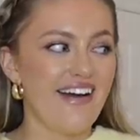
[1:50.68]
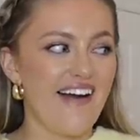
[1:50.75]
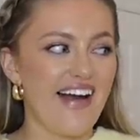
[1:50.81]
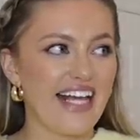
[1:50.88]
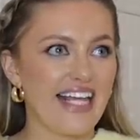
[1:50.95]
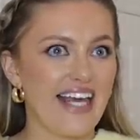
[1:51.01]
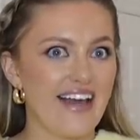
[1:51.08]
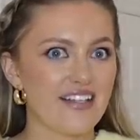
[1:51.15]
I
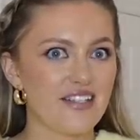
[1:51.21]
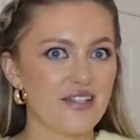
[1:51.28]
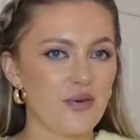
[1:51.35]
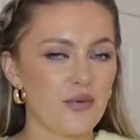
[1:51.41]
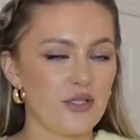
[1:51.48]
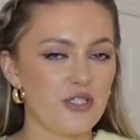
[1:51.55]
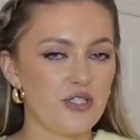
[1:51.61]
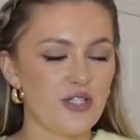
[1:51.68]
guess
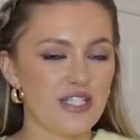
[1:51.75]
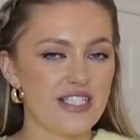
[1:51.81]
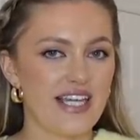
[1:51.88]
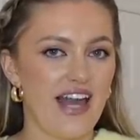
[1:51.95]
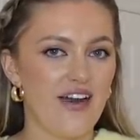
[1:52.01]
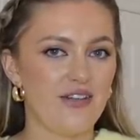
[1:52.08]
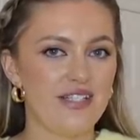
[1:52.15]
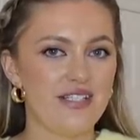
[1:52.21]
we should just
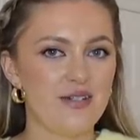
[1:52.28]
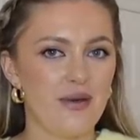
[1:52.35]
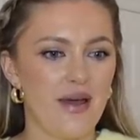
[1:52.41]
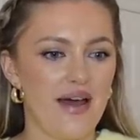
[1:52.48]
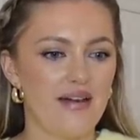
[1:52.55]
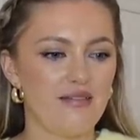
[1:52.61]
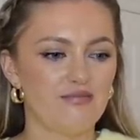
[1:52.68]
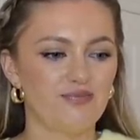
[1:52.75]
get on into
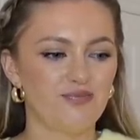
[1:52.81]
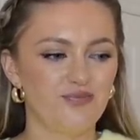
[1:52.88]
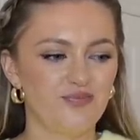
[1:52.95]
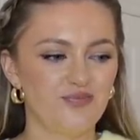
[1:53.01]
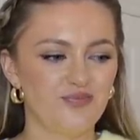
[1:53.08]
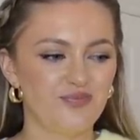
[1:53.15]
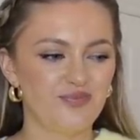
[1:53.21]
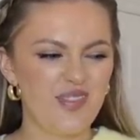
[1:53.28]
it.
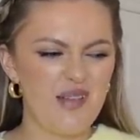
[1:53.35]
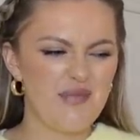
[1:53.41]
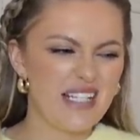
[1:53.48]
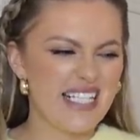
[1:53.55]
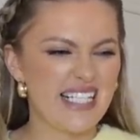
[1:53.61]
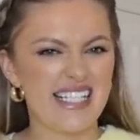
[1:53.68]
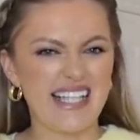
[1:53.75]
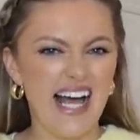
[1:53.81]
I'm
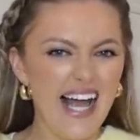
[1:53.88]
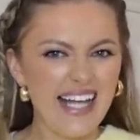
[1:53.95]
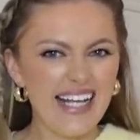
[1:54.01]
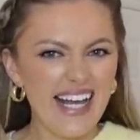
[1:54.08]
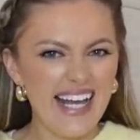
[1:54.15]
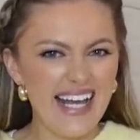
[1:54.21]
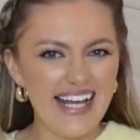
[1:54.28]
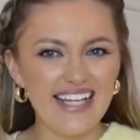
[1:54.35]

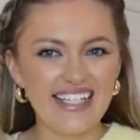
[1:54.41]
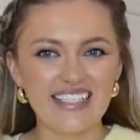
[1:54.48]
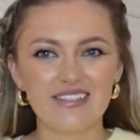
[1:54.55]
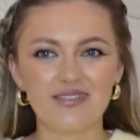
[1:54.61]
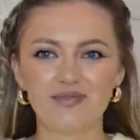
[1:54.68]
excited.